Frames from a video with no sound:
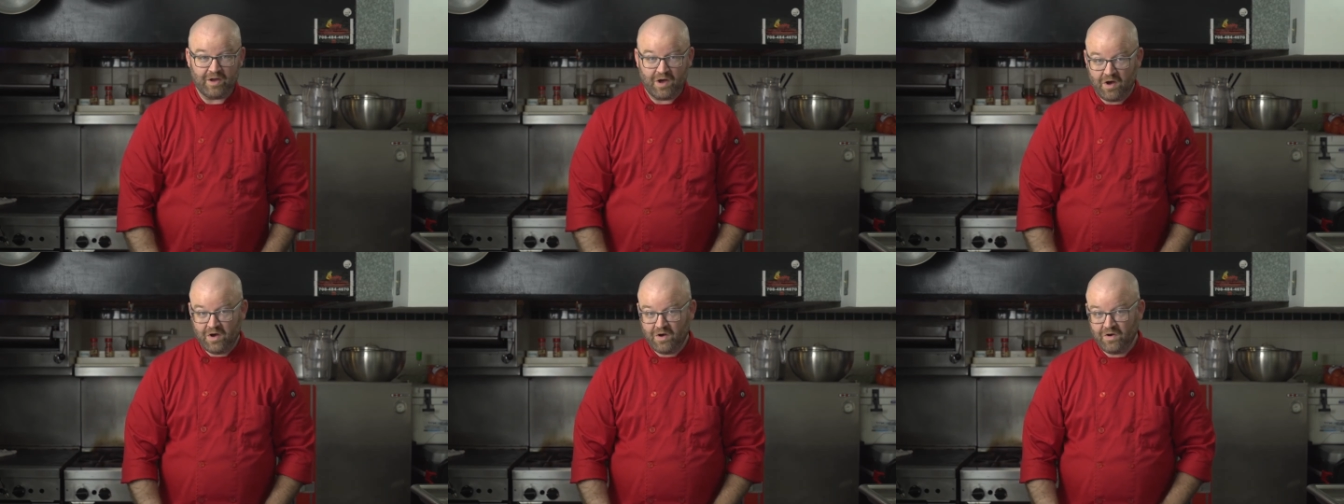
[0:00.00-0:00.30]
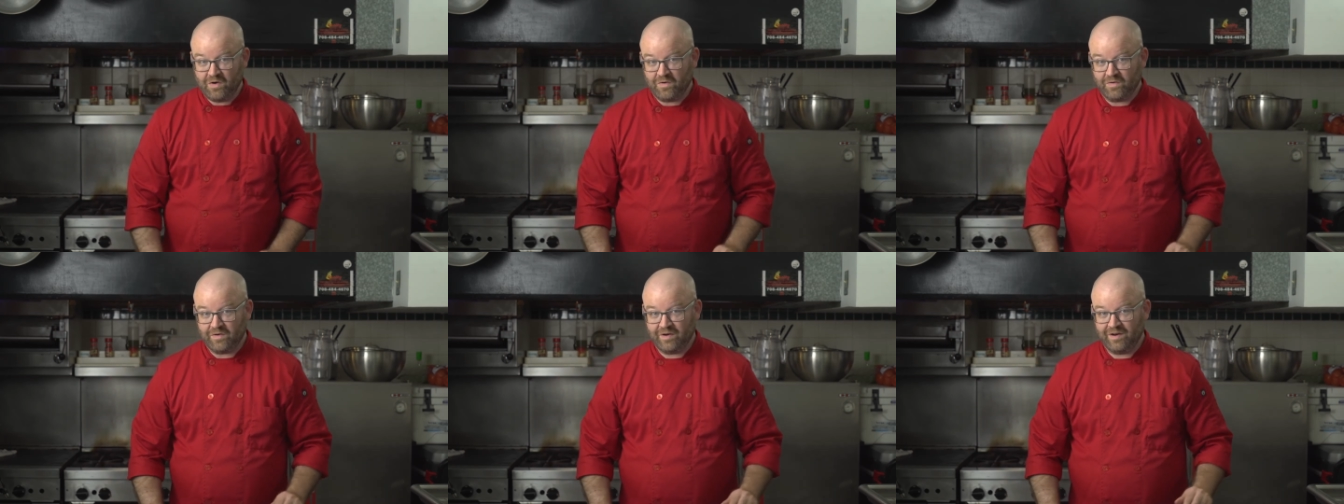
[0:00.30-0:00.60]

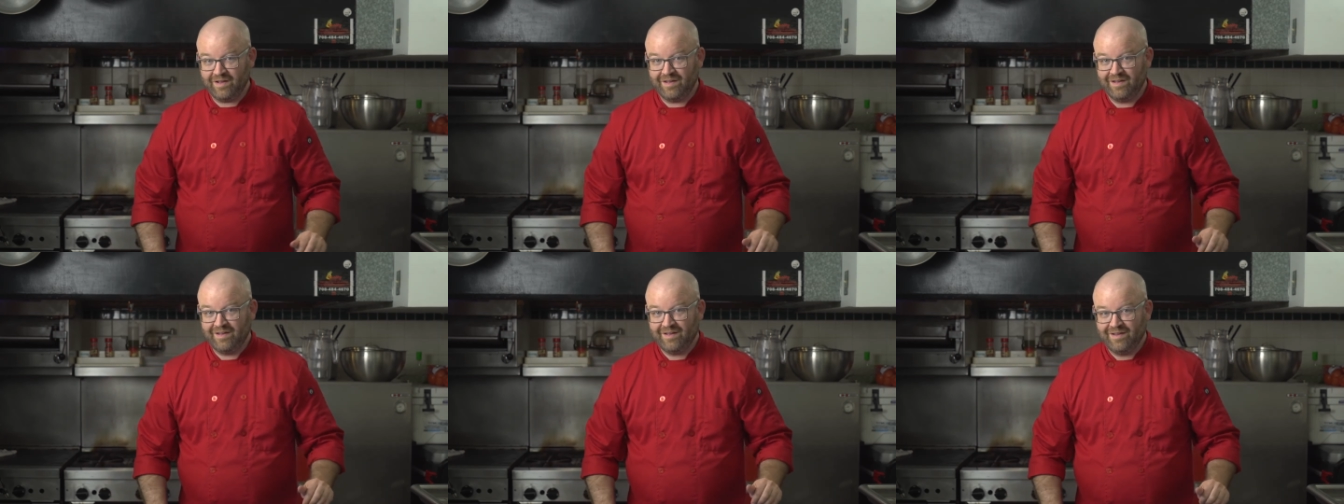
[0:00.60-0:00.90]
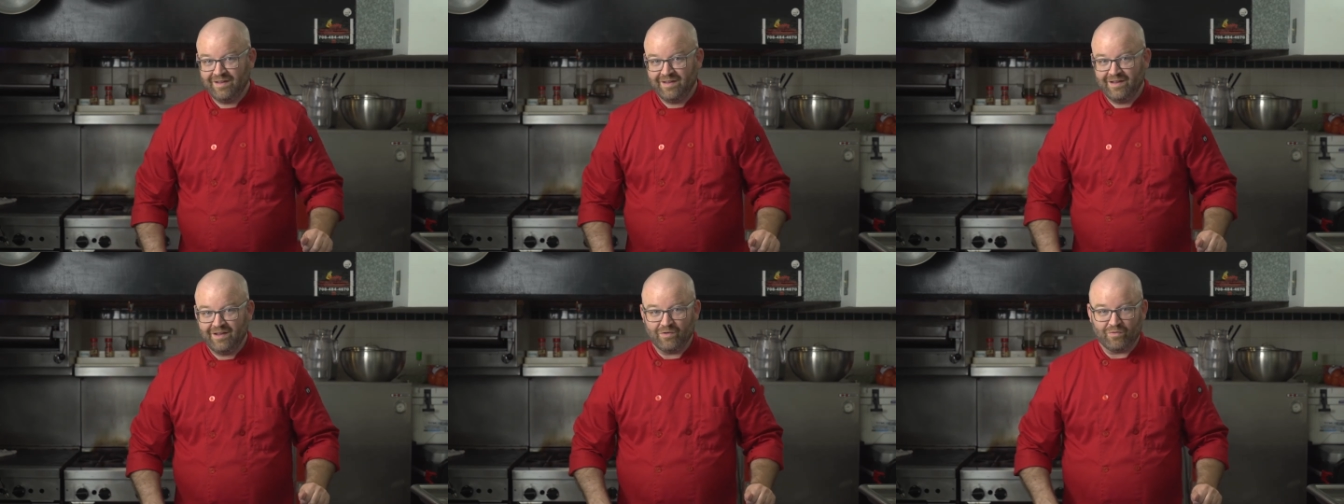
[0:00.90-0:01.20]
own
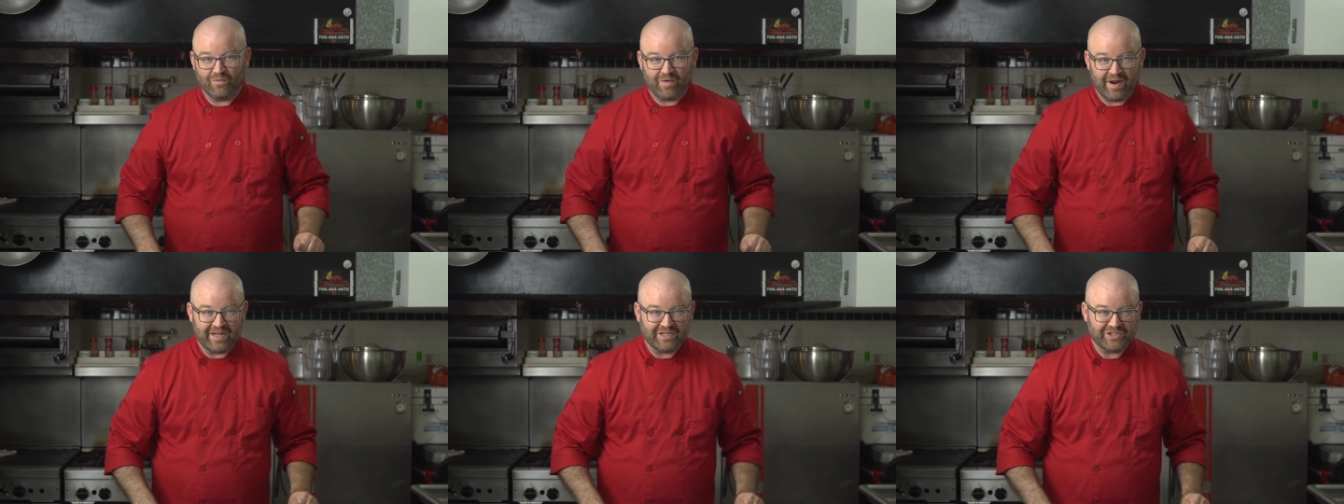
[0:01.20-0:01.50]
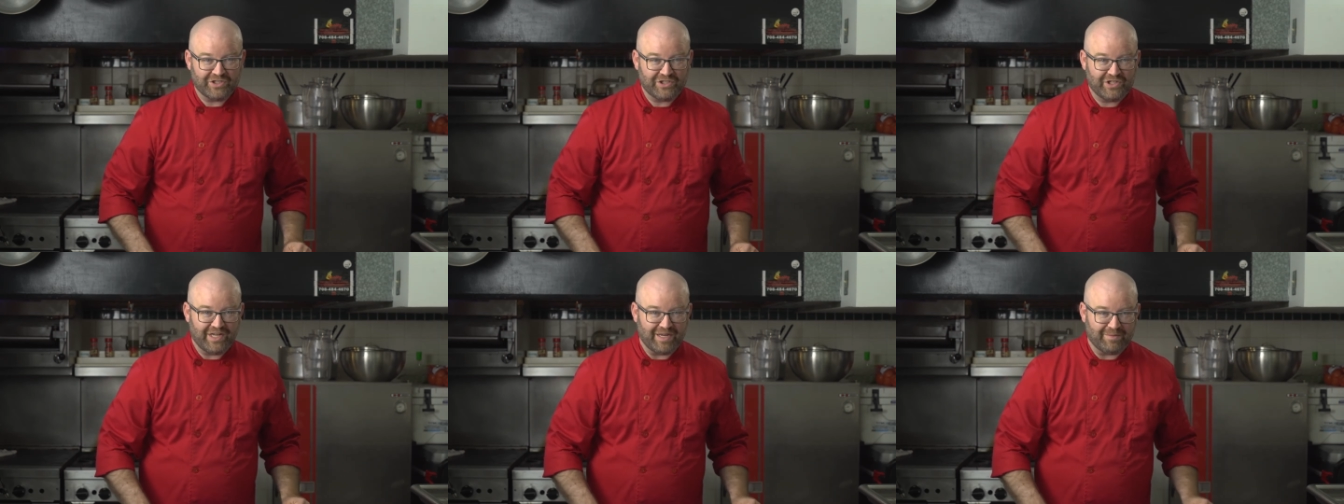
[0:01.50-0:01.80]
ranch
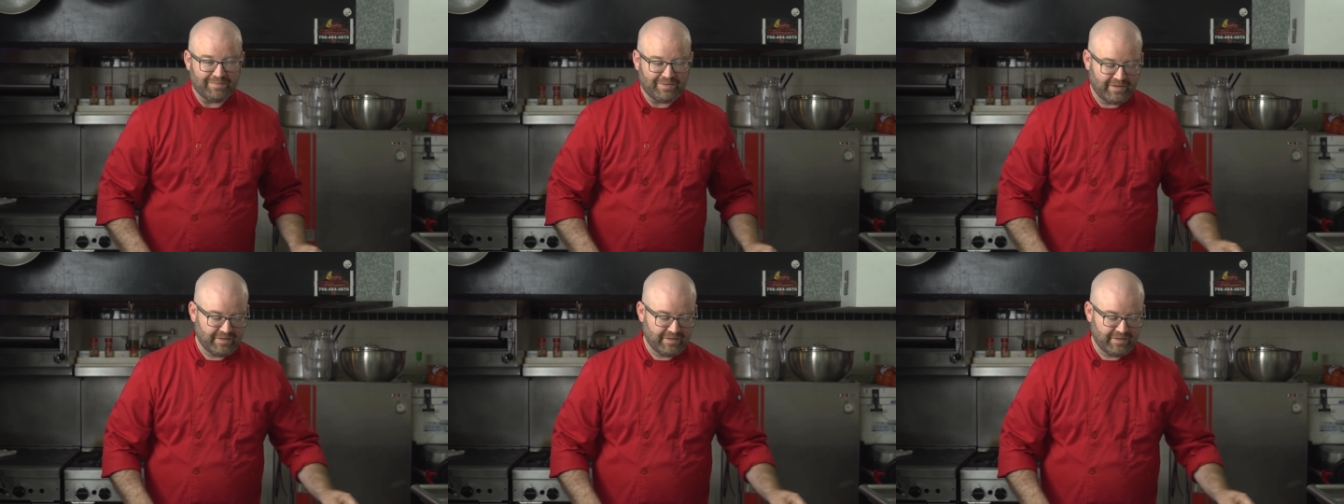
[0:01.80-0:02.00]
dip.